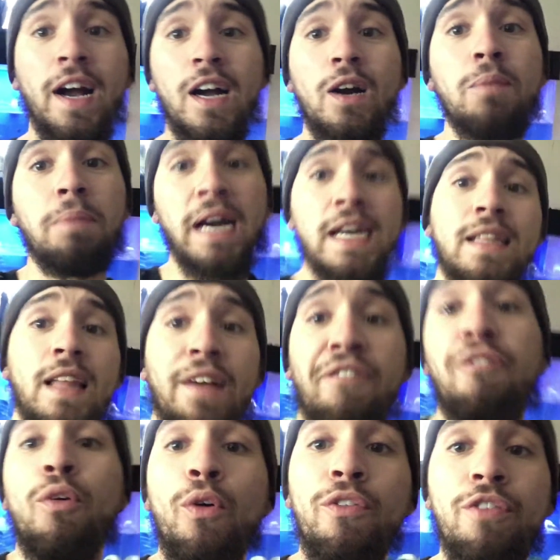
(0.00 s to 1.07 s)
I come back in like
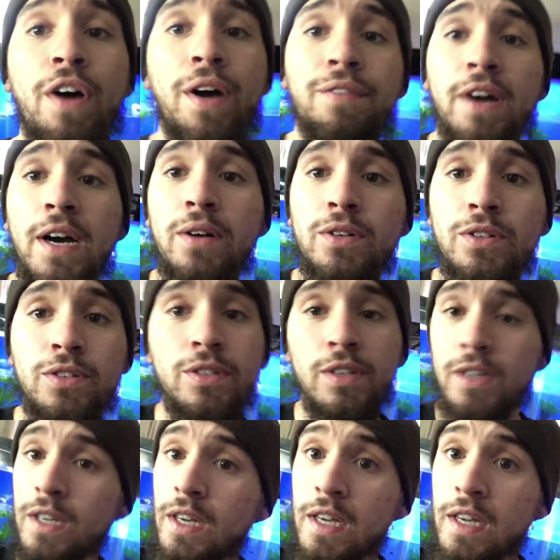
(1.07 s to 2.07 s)
4 or 5 hours.